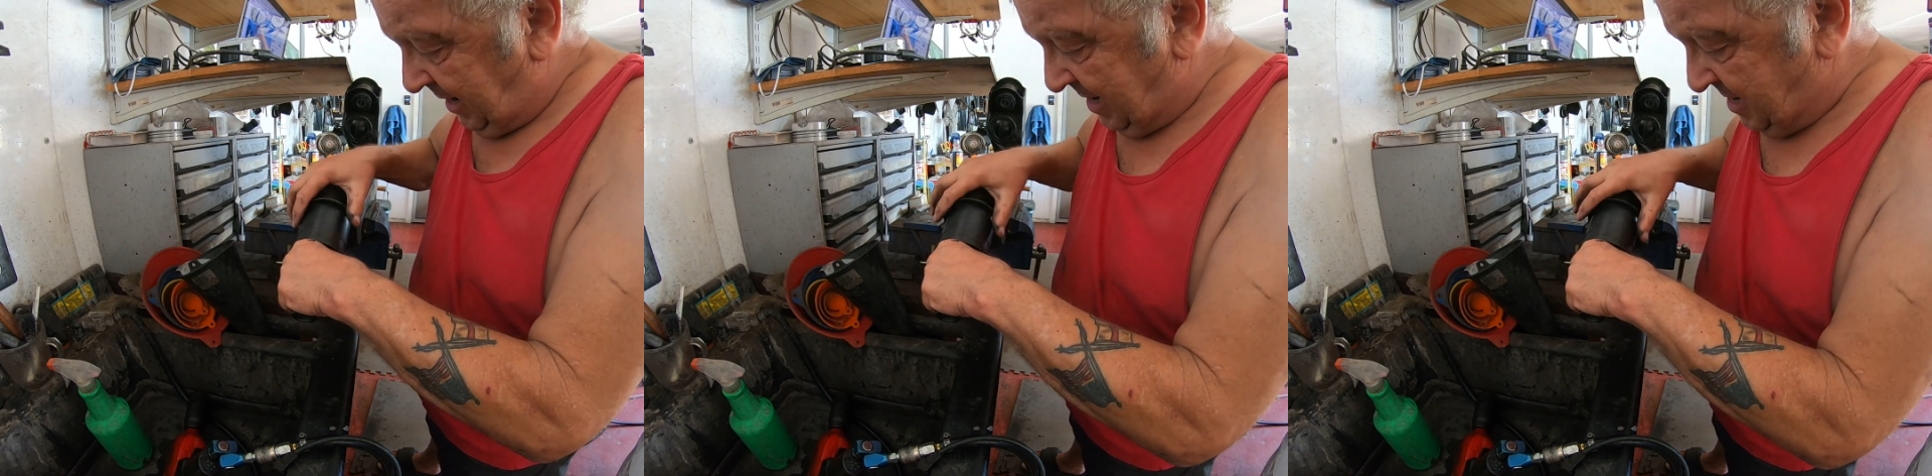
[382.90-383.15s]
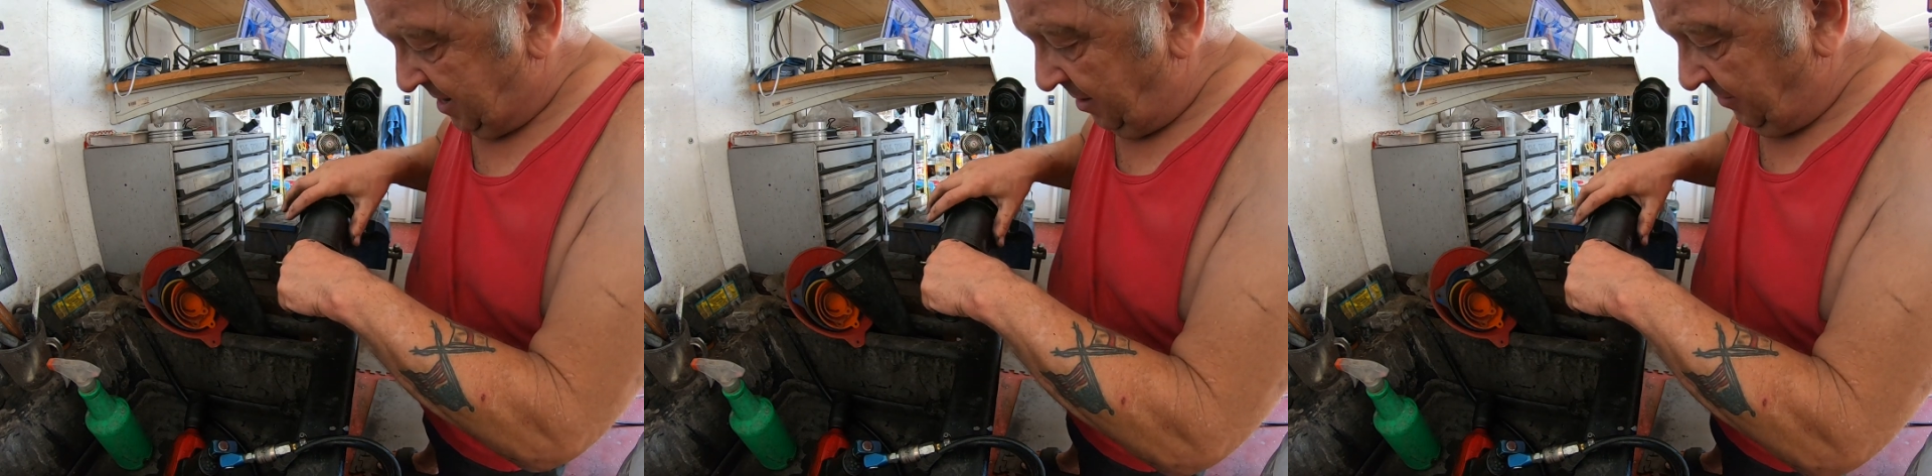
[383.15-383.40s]

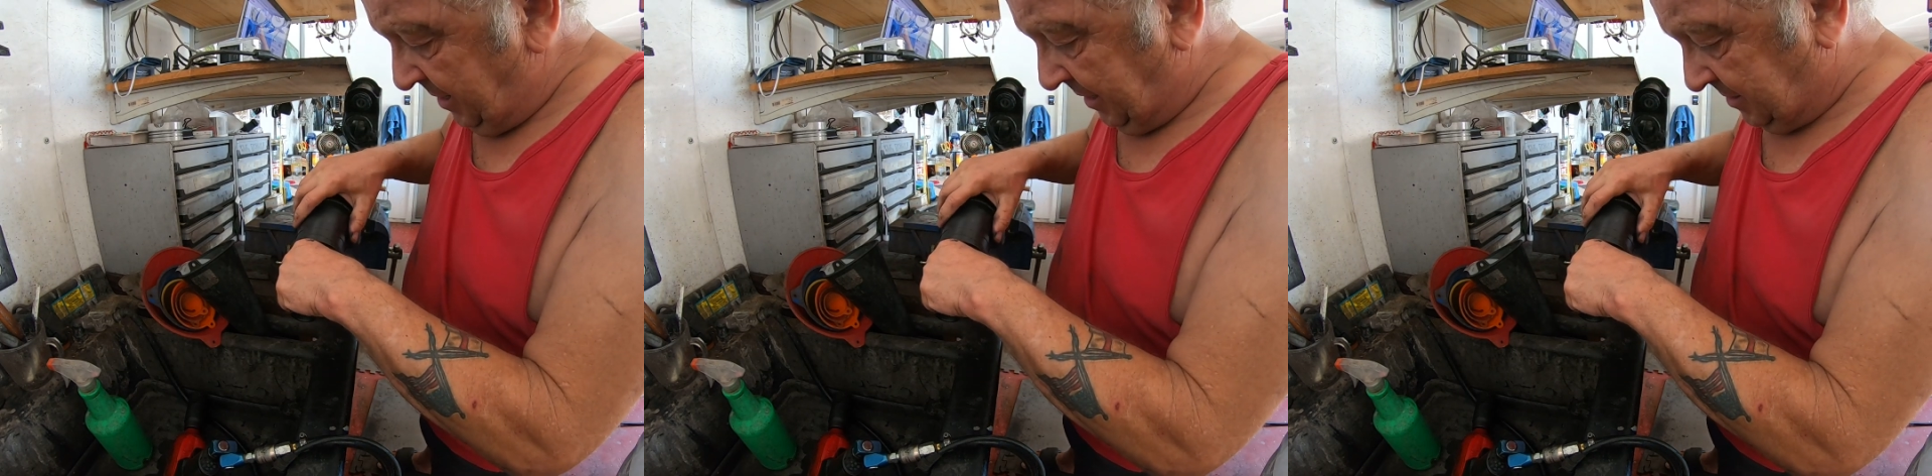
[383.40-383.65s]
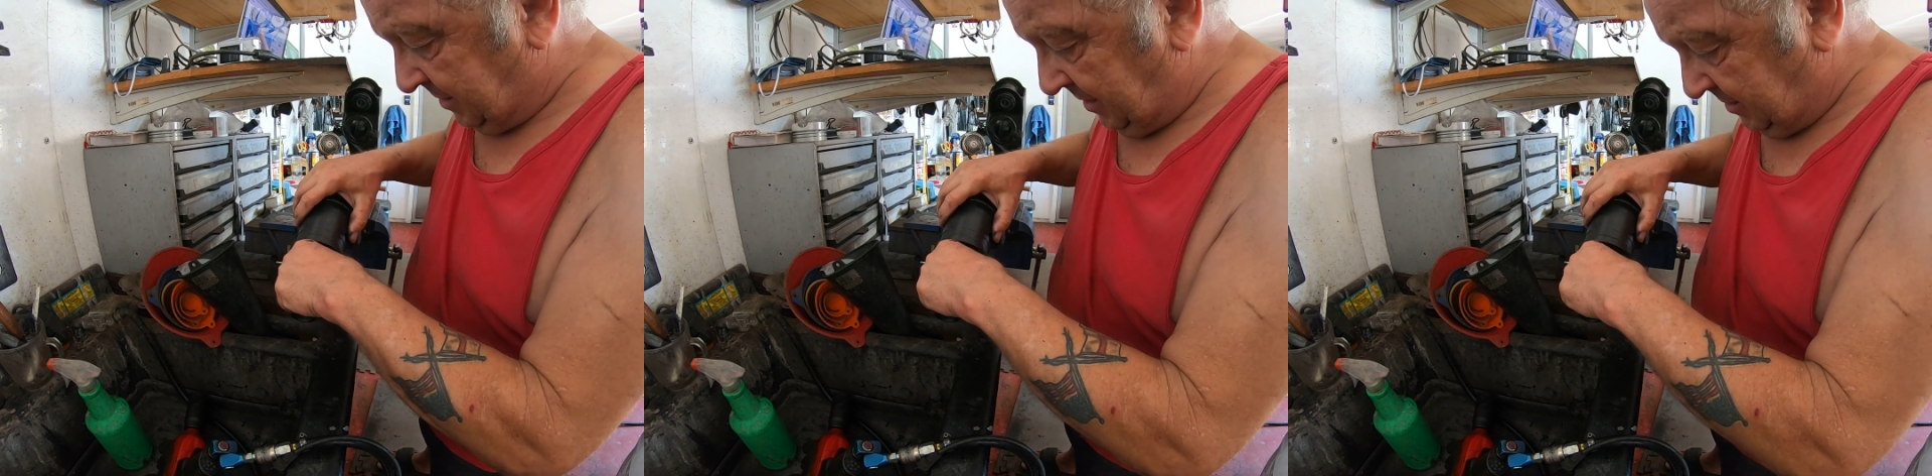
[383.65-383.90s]
know it
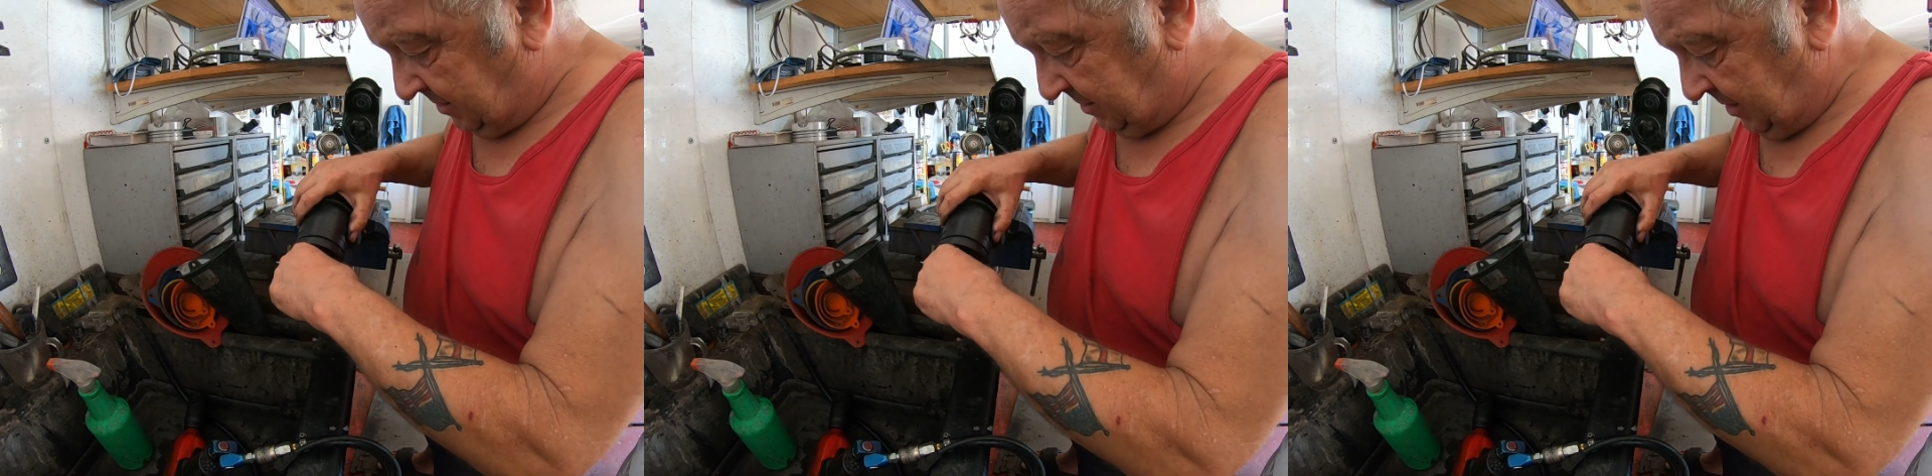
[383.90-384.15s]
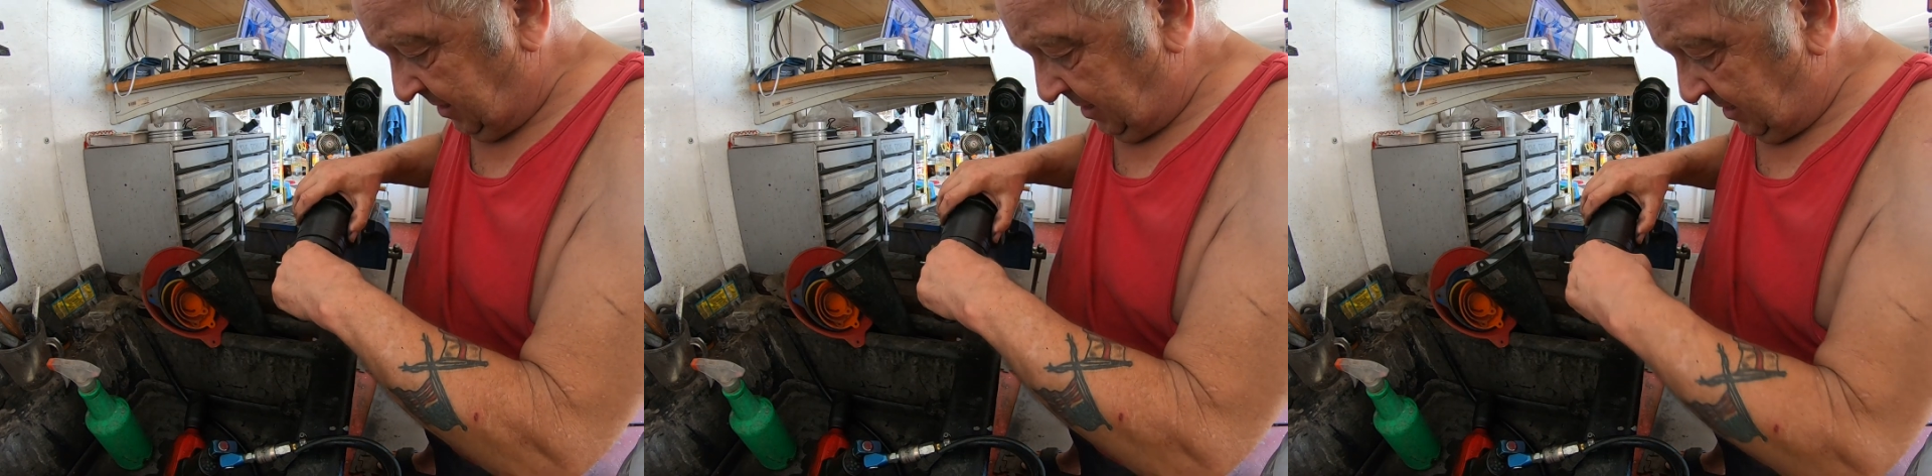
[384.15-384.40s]

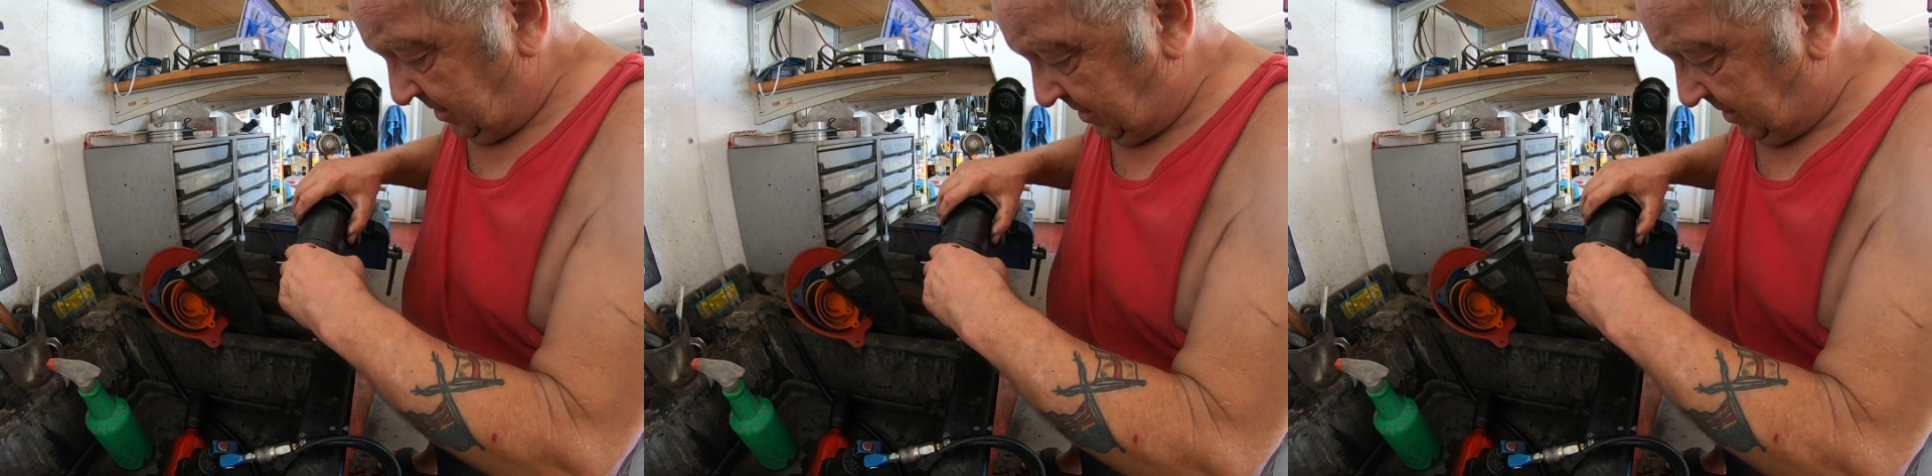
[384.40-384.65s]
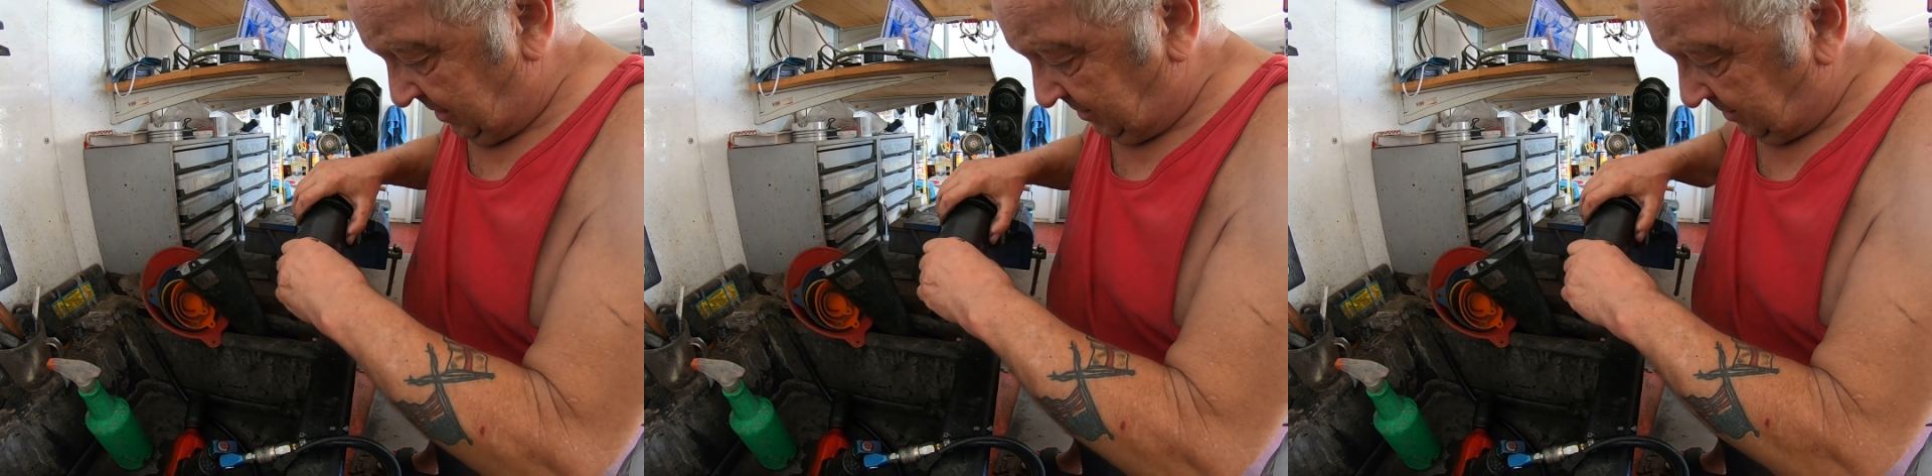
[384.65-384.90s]
exists.
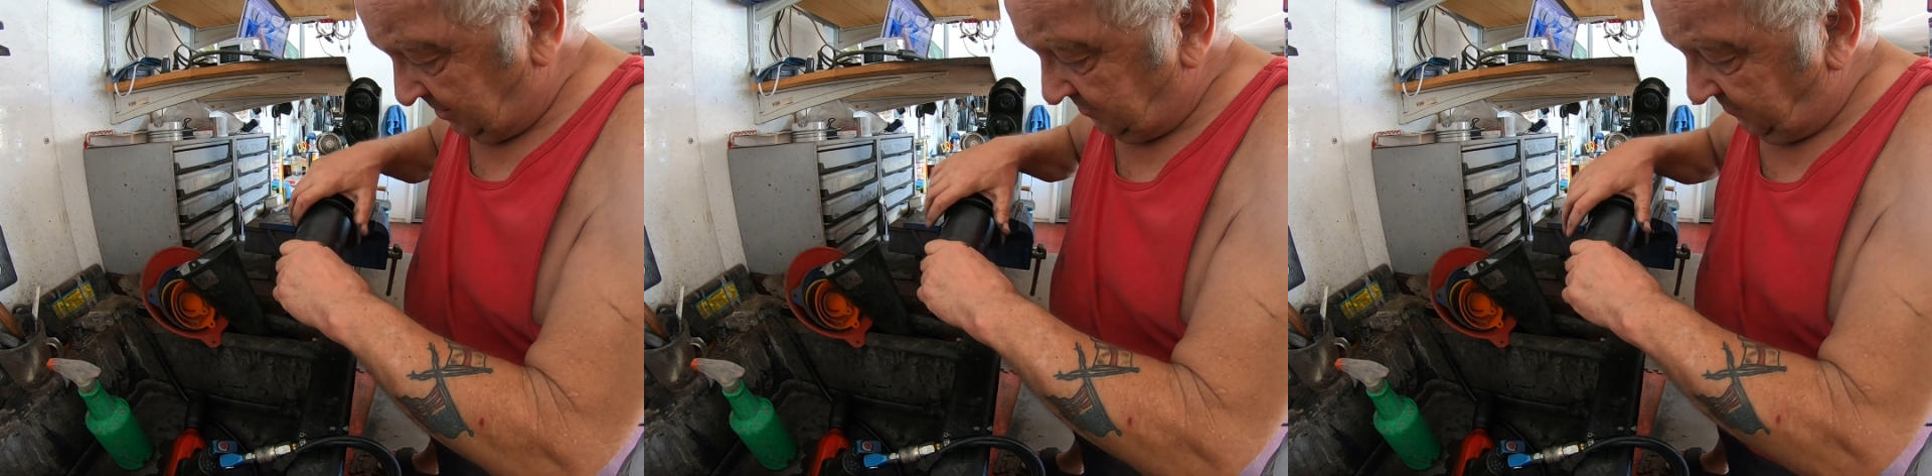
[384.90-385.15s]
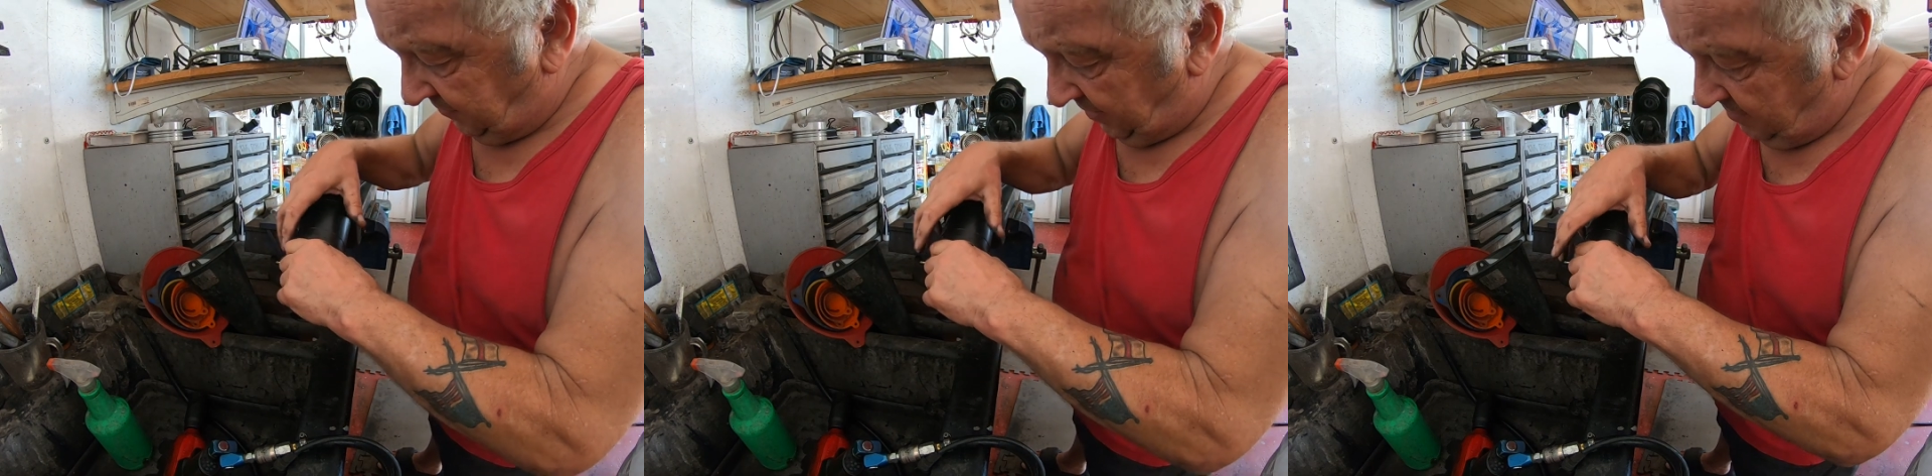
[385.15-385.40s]
It
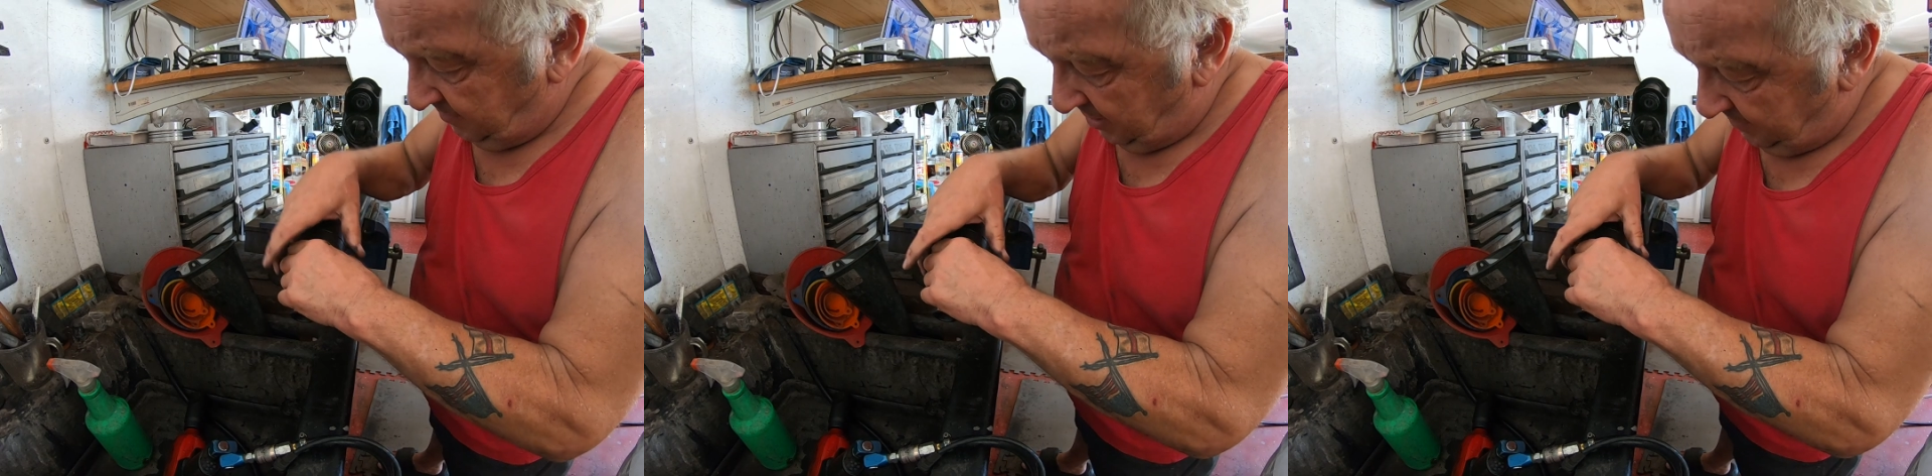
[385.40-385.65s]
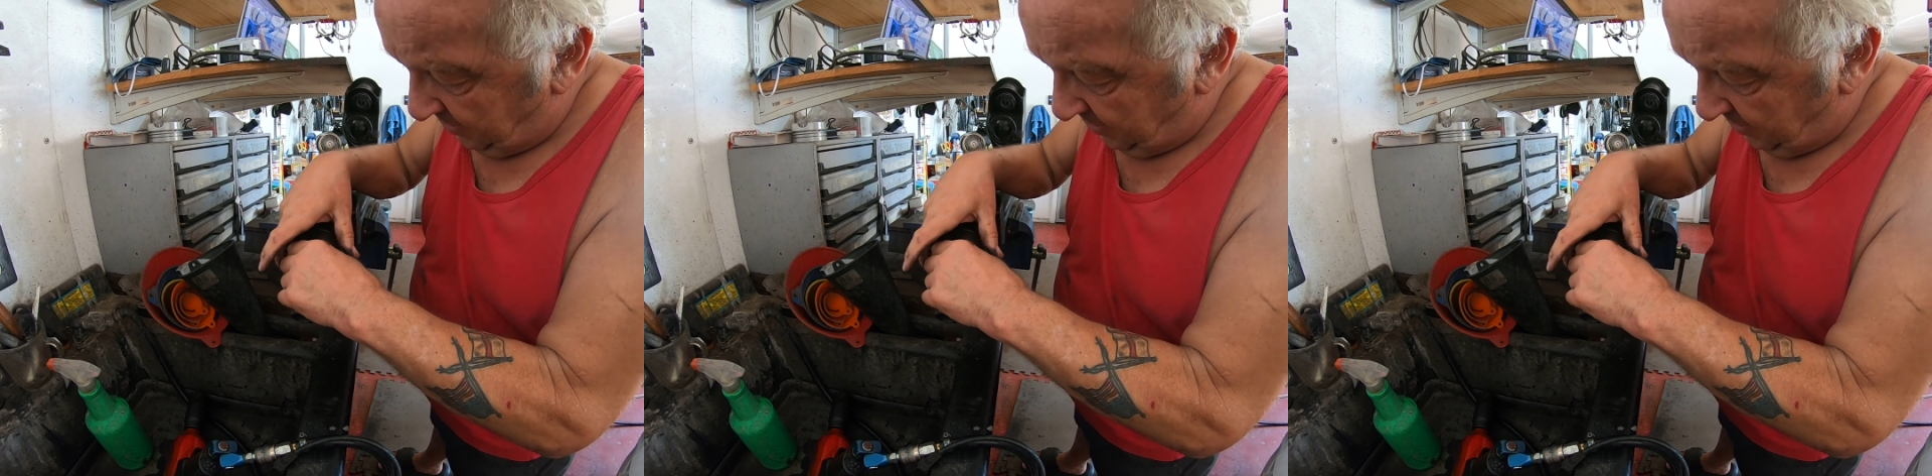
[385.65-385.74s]
doesn't float my